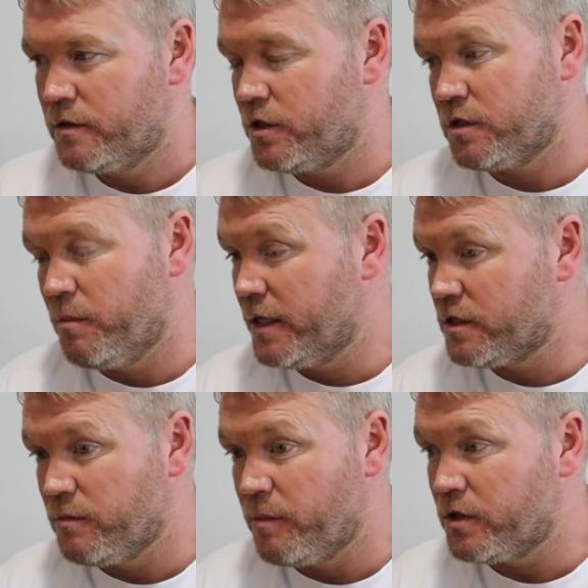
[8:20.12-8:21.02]
just to
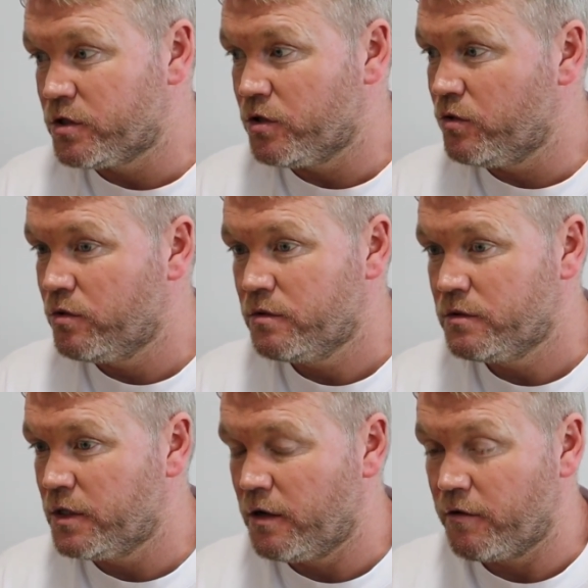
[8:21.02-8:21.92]
mention maybe two
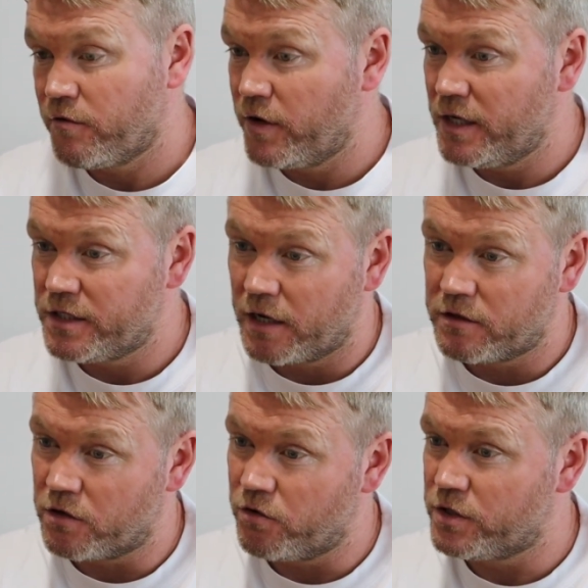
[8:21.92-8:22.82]
or three, Jack
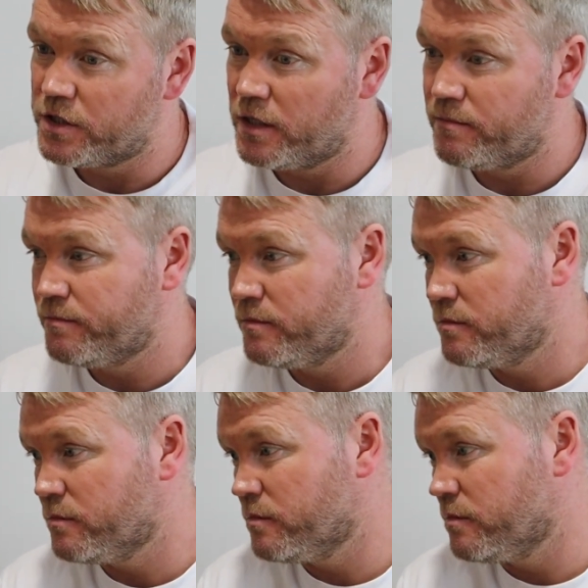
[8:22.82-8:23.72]
DeGrucci,
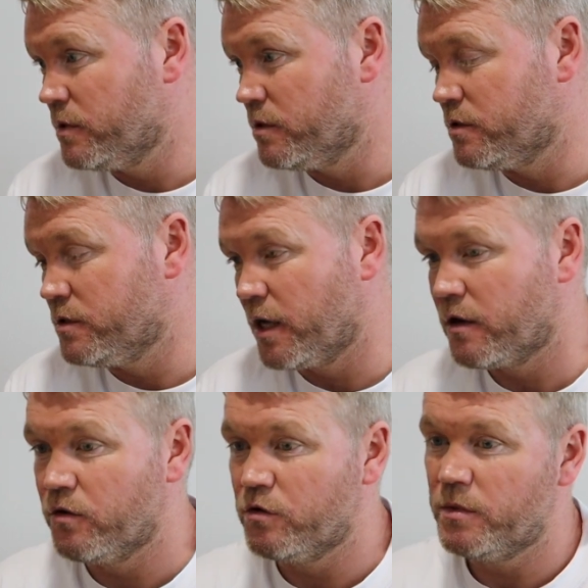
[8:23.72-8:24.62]

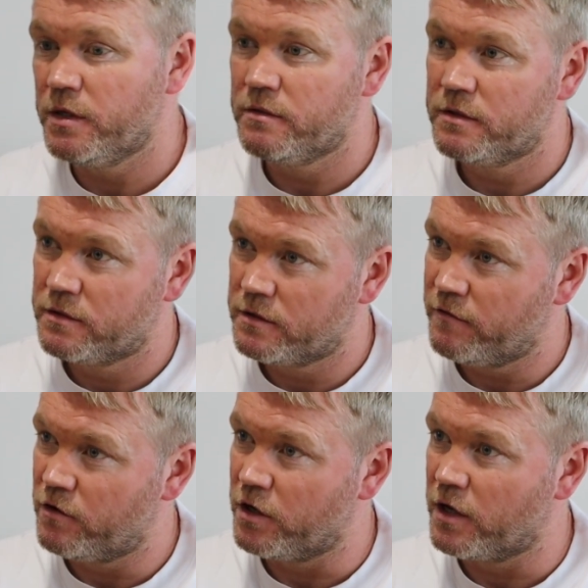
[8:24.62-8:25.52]
Jack Goodman,
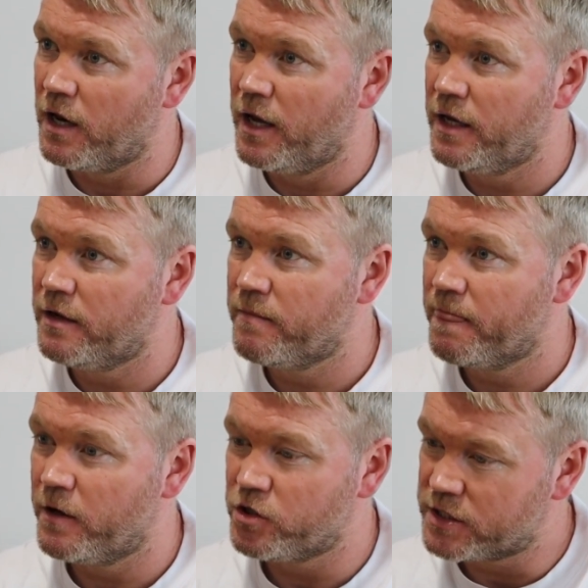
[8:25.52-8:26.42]
Tavonga Kalea,
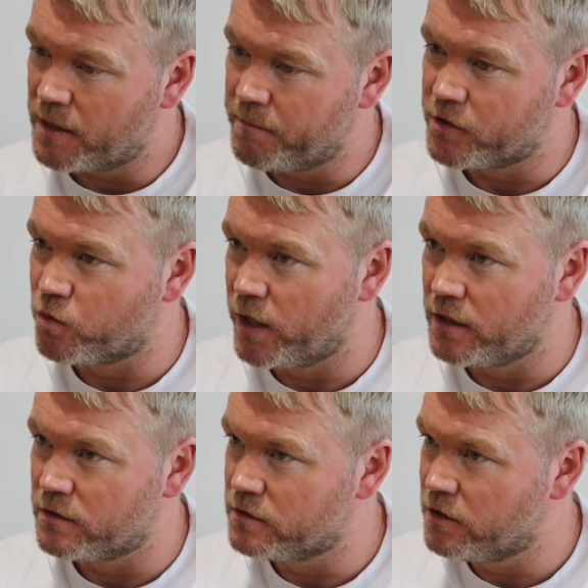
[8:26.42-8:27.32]
they're just in
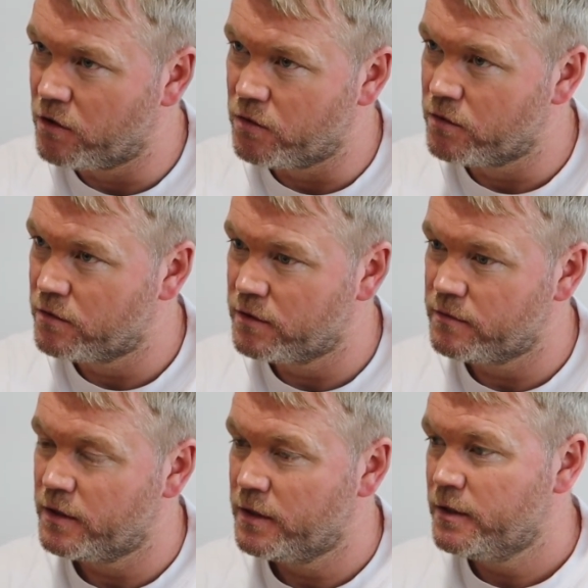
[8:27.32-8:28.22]
between, you know,
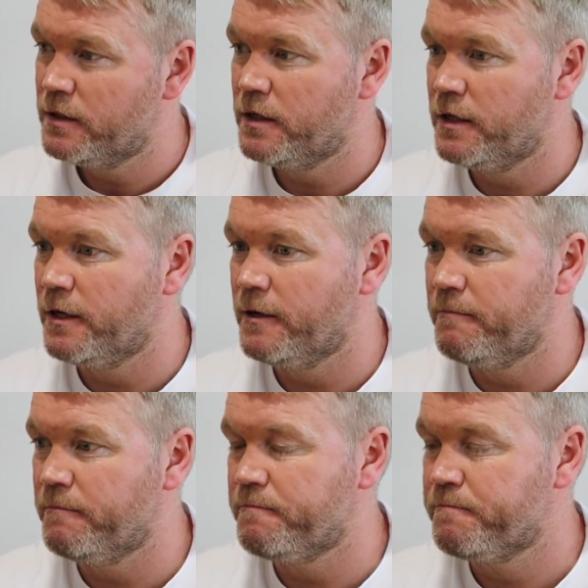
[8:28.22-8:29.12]

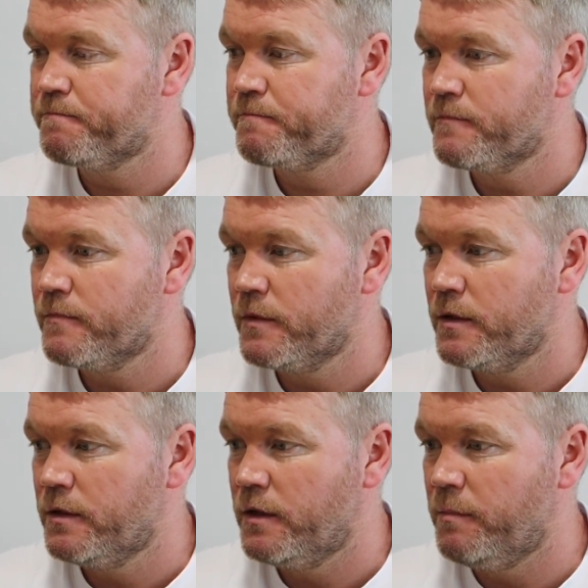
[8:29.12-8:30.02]

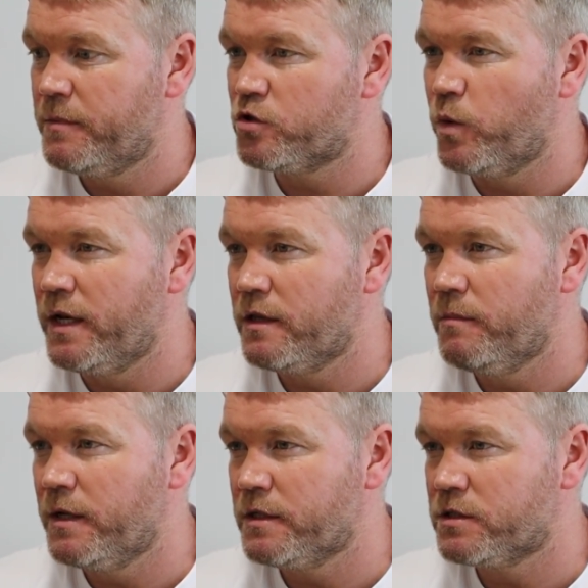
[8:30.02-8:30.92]
in between at the
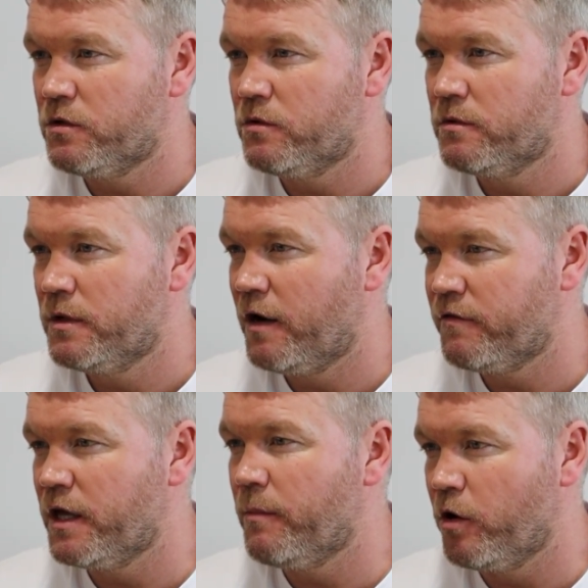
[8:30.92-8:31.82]
minute, so
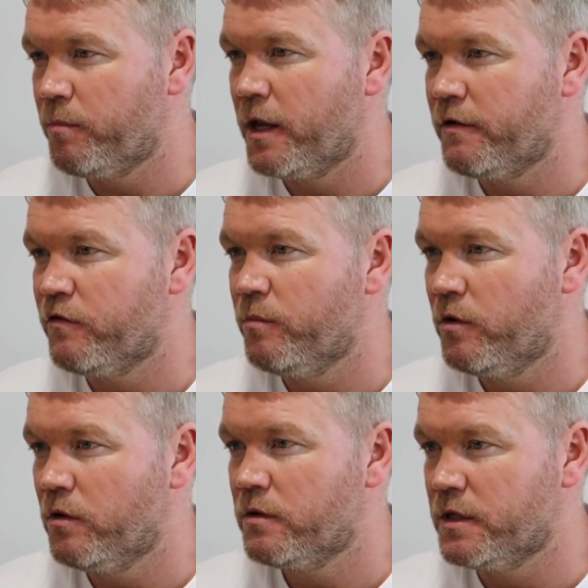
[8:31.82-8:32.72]
having them out playing
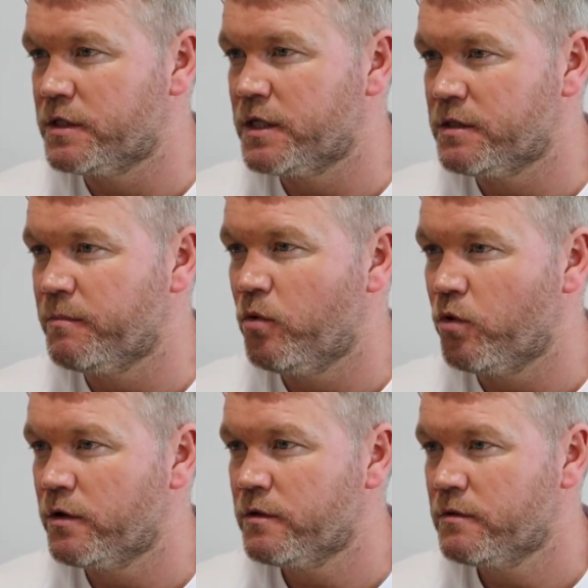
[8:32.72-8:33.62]
football is
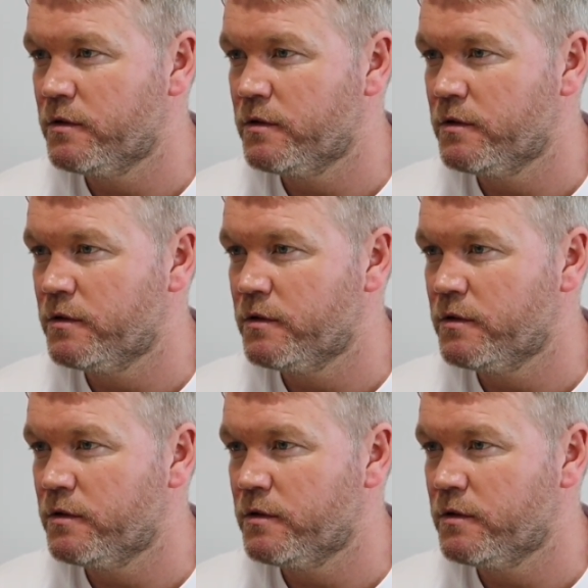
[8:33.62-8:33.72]
important.